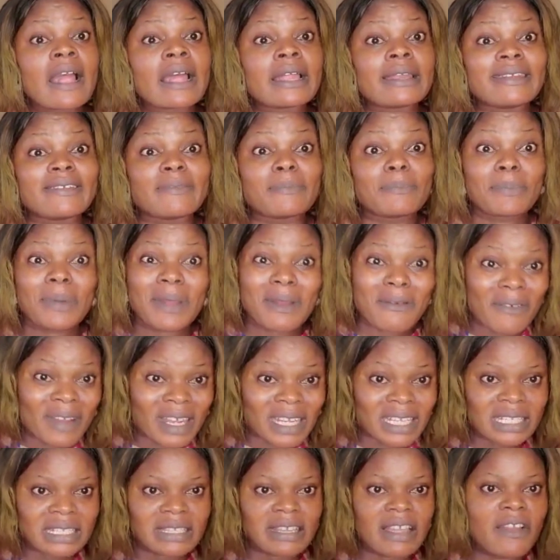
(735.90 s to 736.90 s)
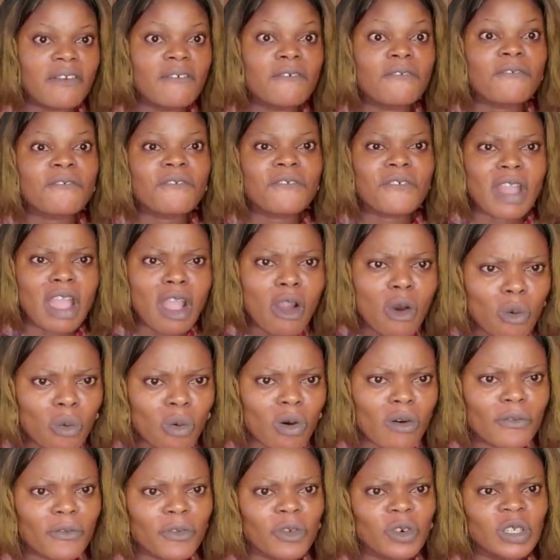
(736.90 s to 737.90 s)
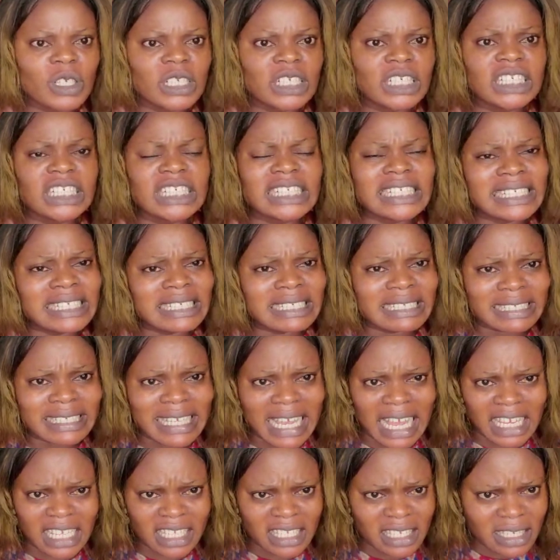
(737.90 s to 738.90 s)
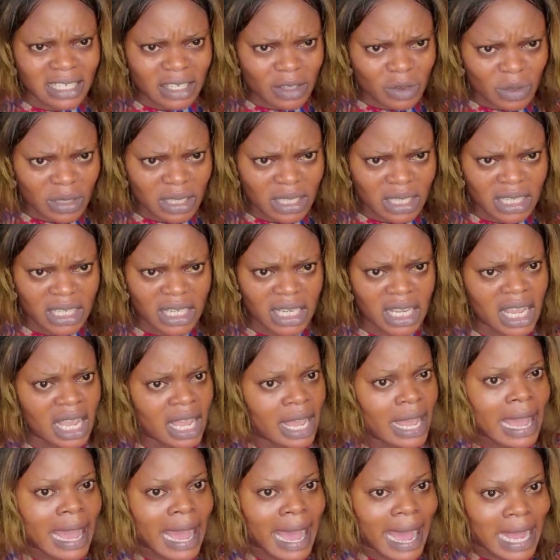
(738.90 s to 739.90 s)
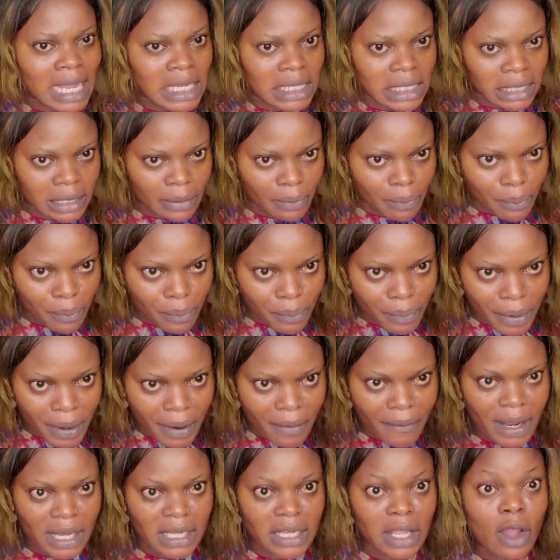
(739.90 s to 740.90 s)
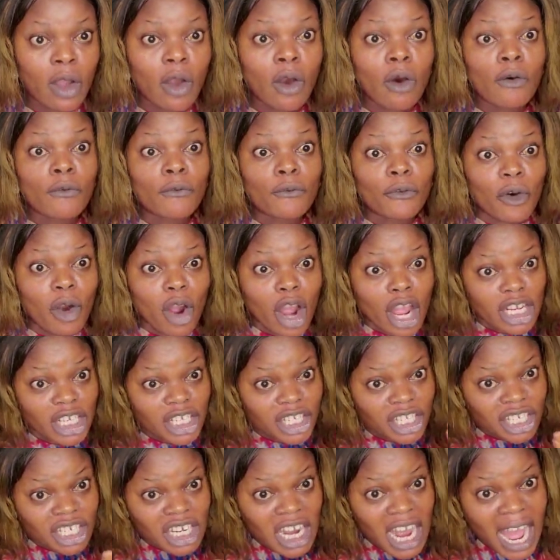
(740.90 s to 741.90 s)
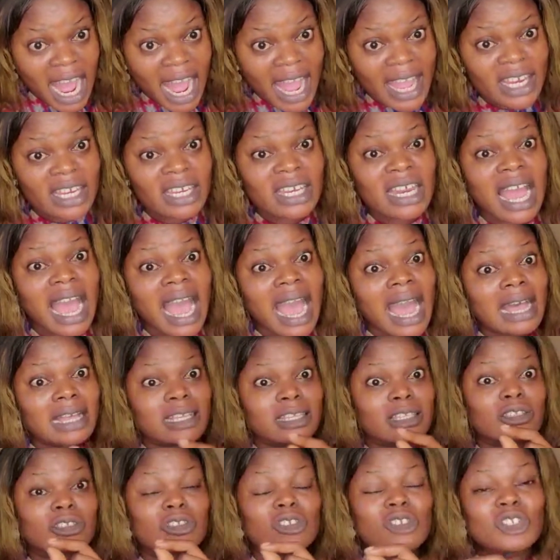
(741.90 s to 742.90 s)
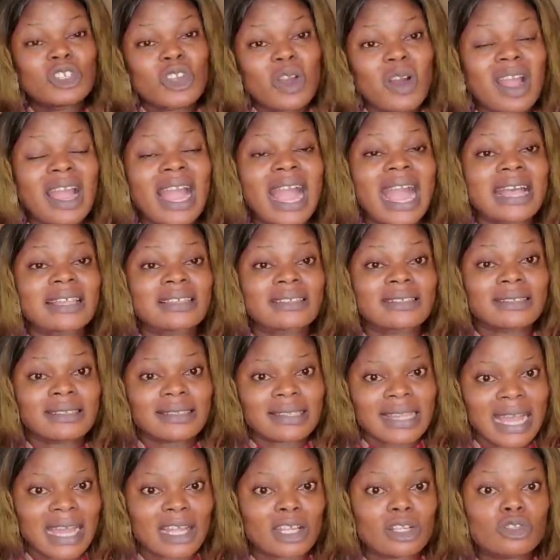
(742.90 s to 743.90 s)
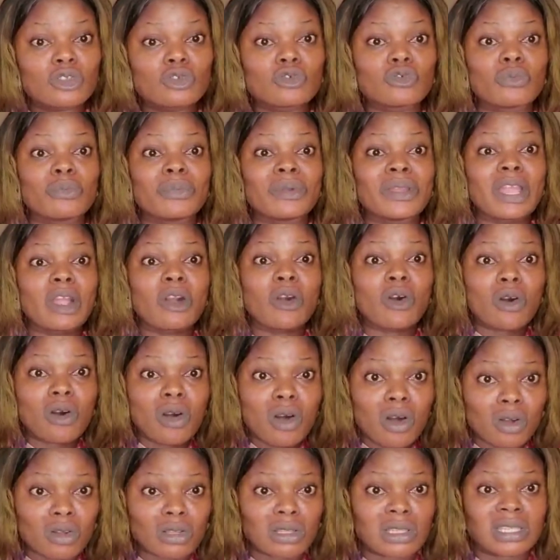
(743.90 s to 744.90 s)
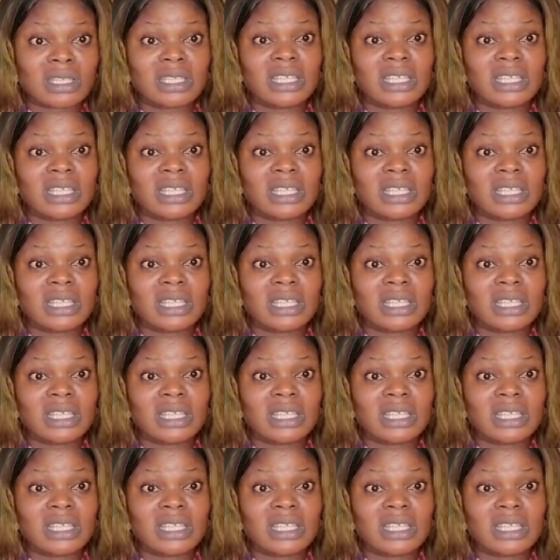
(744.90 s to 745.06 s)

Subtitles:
The parents fail woefully in their duty as a parent. For a child as young as that to be caught